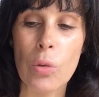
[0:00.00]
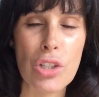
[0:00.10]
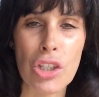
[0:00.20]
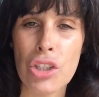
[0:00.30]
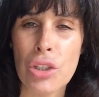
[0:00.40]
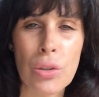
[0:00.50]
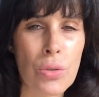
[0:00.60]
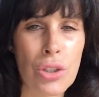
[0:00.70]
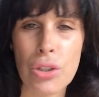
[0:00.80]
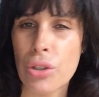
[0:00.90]
was a
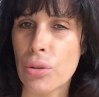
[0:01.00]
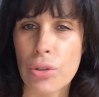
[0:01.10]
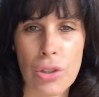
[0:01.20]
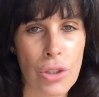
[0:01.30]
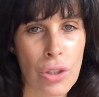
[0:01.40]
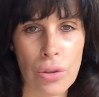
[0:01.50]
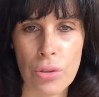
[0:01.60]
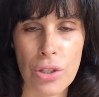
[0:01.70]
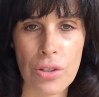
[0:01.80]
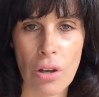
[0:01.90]
huge, huge,
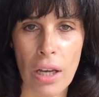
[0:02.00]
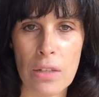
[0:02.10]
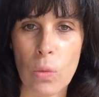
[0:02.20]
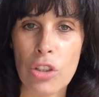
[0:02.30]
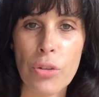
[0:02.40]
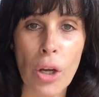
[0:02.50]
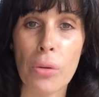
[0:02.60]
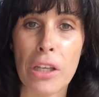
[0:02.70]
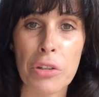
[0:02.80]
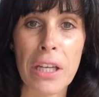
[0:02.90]
huge site. When you
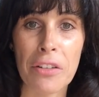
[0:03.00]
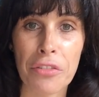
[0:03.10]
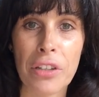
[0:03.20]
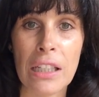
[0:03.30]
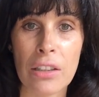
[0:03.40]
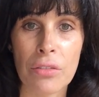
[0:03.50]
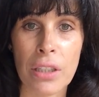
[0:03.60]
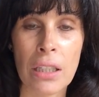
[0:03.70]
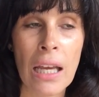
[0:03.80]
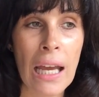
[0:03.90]
go there, you get a feeling of
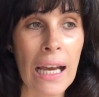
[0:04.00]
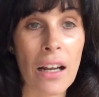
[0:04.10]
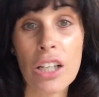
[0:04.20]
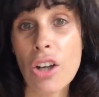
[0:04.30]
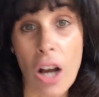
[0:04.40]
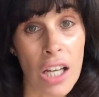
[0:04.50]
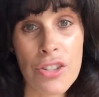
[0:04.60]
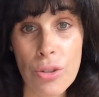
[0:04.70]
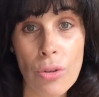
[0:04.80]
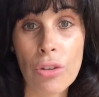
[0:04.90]
it. And I
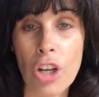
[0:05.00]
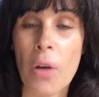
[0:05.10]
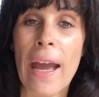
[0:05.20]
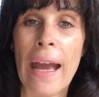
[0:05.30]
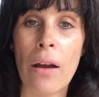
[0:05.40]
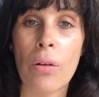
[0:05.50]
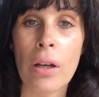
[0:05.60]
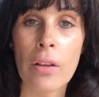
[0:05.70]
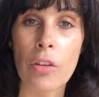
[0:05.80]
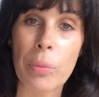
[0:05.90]
do not know how
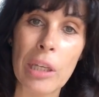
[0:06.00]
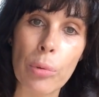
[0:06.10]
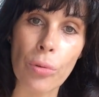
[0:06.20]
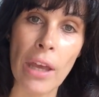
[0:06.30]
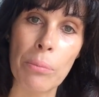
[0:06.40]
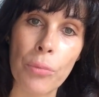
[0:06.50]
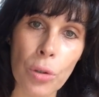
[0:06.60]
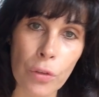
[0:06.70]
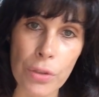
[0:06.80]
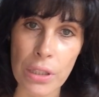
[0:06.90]
the people then
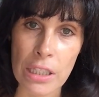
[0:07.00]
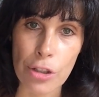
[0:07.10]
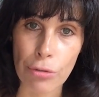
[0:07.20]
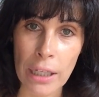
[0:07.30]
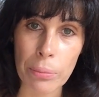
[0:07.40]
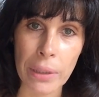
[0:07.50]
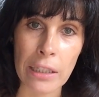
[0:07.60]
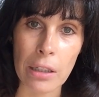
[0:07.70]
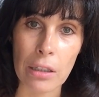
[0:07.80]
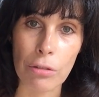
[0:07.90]
moved these great
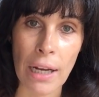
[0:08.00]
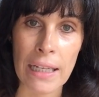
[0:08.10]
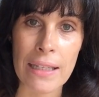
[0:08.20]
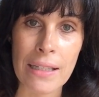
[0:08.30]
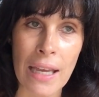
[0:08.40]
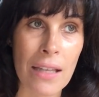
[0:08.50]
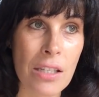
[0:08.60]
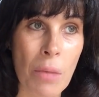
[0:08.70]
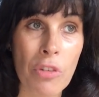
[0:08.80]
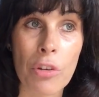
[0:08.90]
big granite sets.
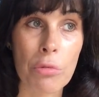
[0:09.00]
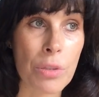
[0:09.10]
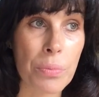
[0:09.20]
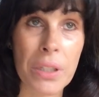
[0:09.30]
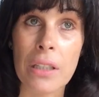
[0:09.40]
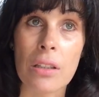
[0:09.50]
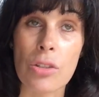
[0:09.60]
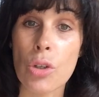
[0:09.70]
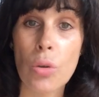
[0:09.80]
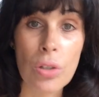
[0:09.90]
Some of them were as big,
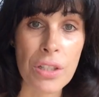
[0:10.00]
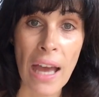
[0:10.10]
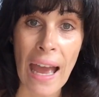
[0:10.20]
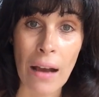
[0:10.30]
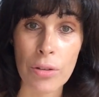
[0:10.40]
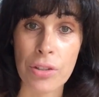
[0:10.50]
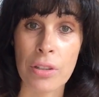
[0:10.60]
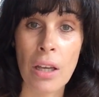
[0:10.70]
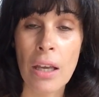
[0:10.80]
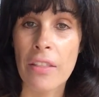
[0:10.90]
as tall as a house,
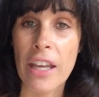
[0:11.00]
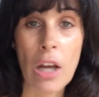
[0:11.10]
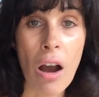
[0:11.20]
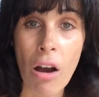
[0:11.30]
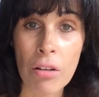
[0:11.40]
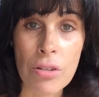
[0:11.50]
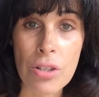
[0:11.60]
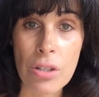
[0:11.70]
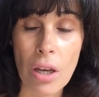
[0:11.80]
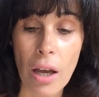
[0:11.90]
and they
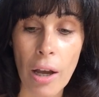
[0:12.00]
aren't